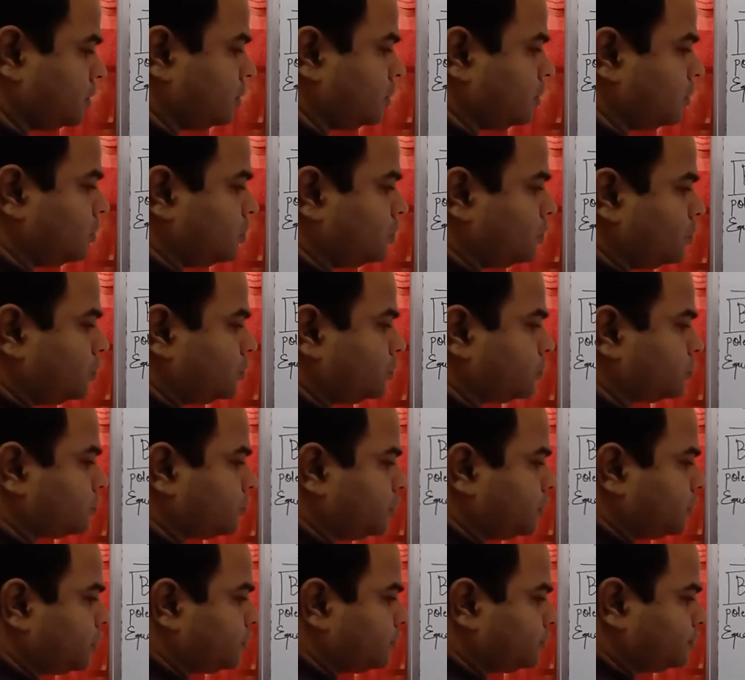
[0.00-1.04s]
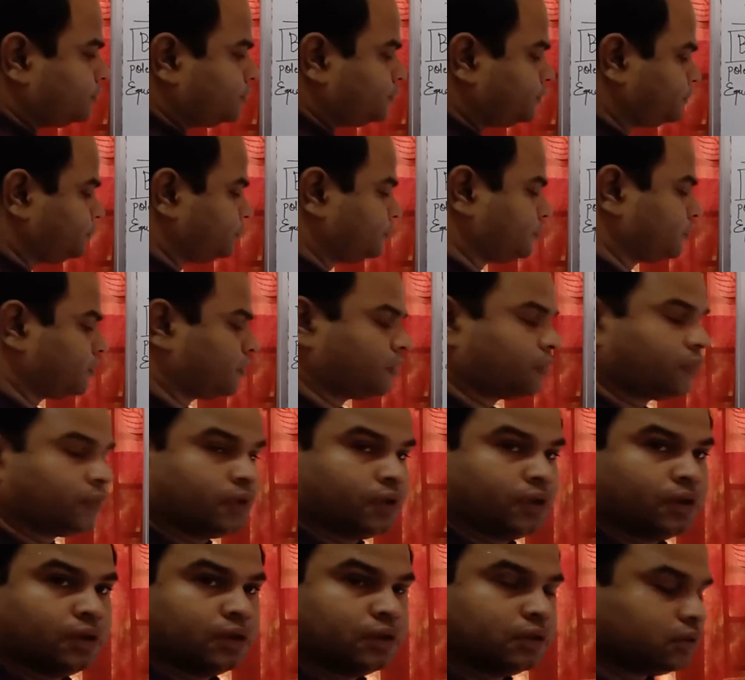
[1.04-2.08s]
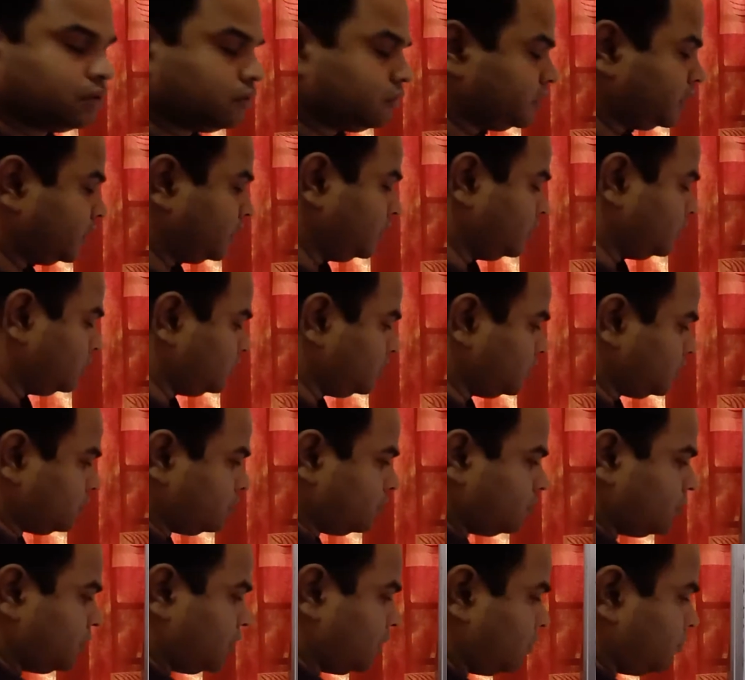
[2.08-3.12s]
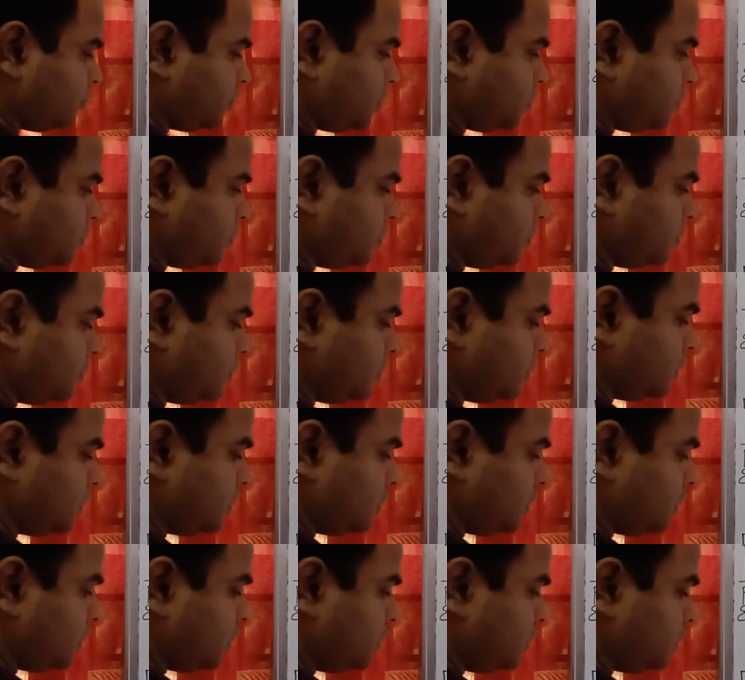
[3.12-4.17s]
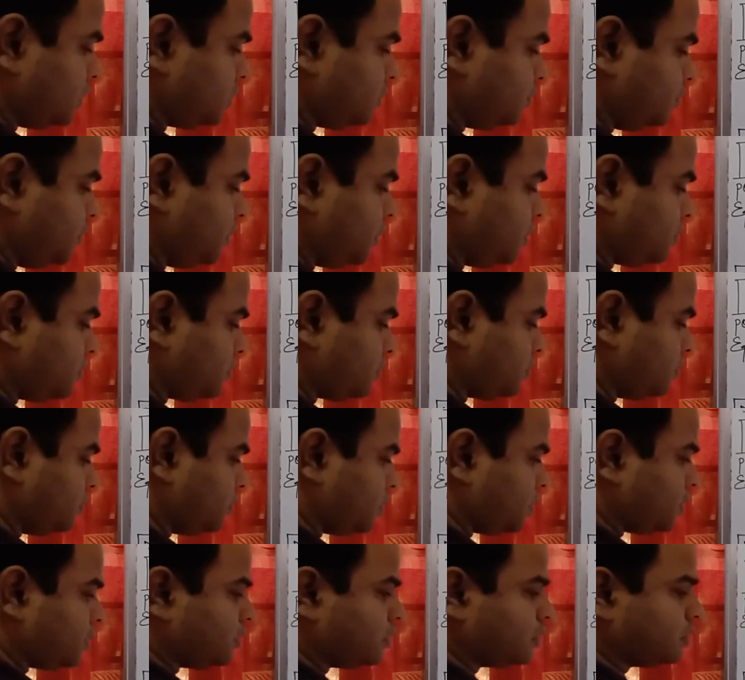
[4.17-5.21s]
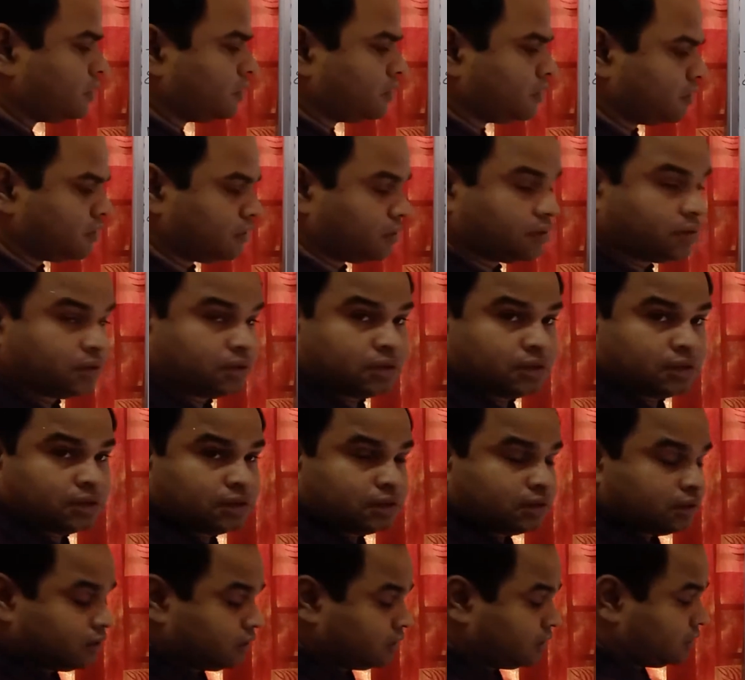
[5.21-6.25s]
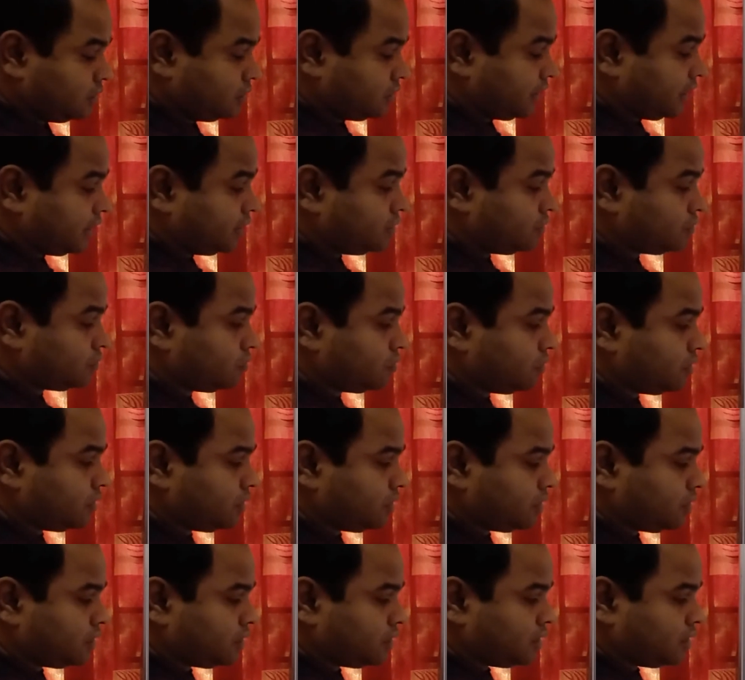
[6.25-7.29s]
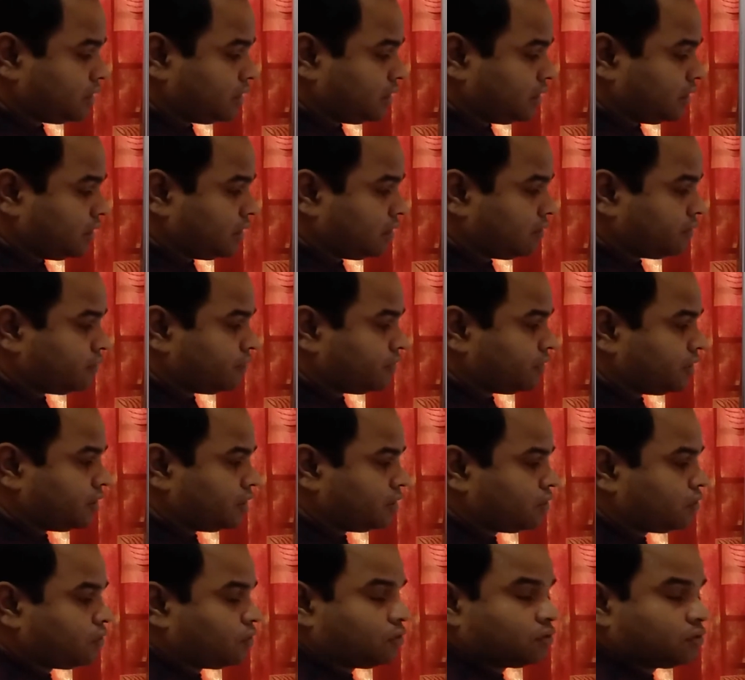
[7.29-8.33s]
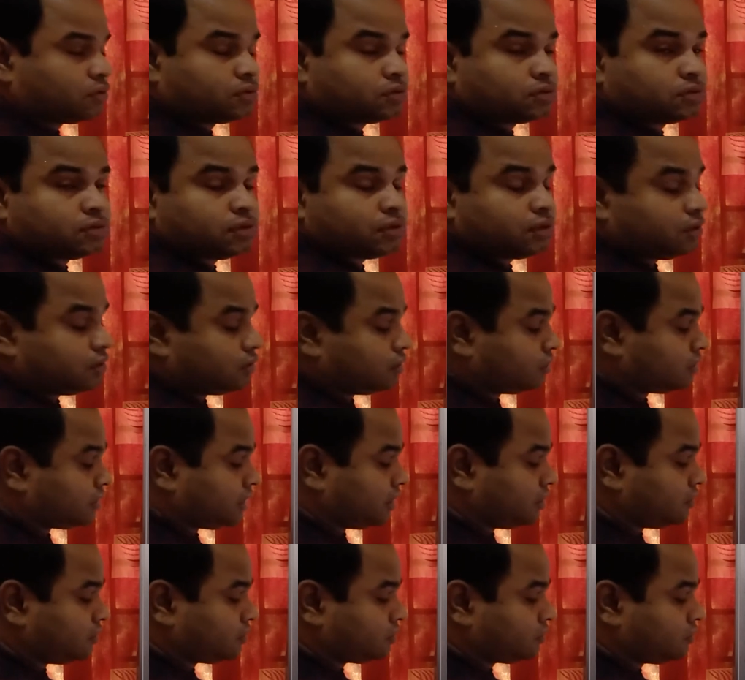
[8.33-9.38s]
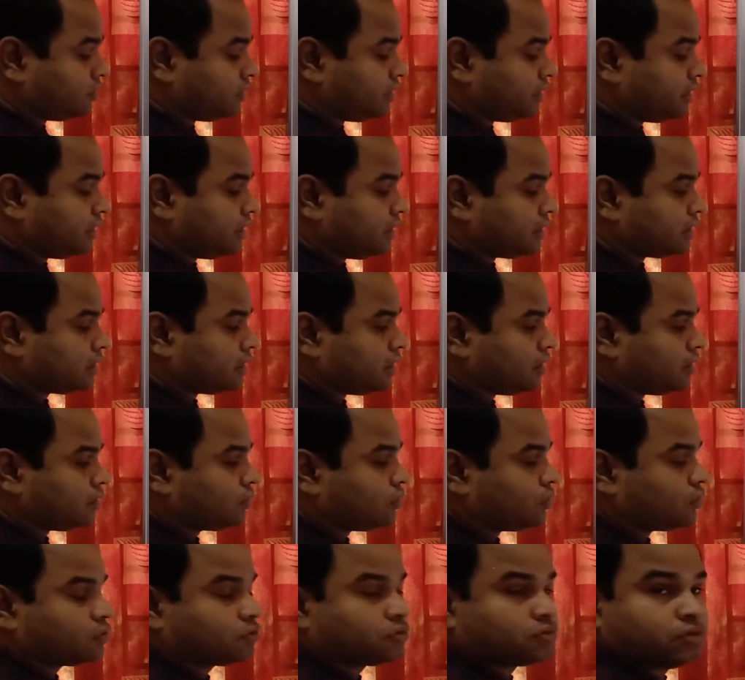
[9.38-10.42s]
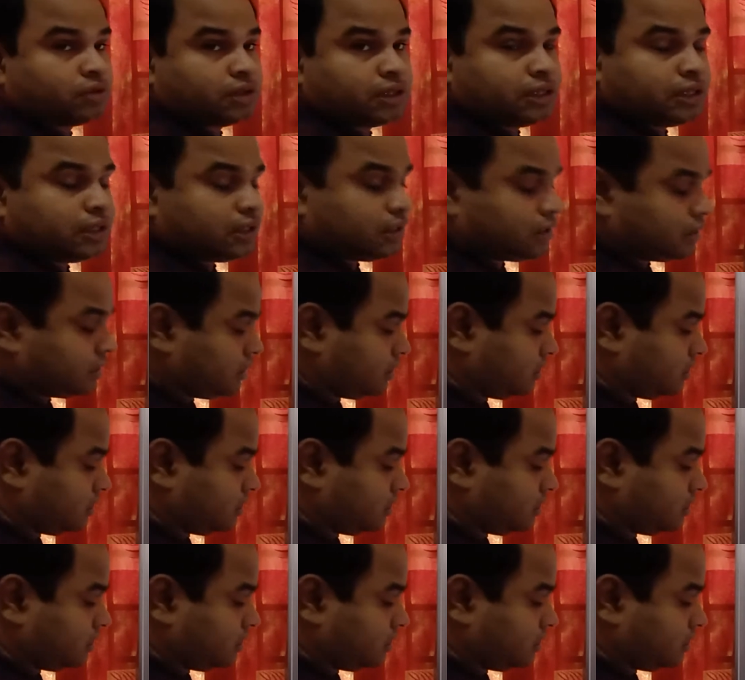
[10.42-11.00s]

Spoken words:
whole square. So that is equal to how much? That is B square sin square alpha cos, sorry, sin square delta cos square delta,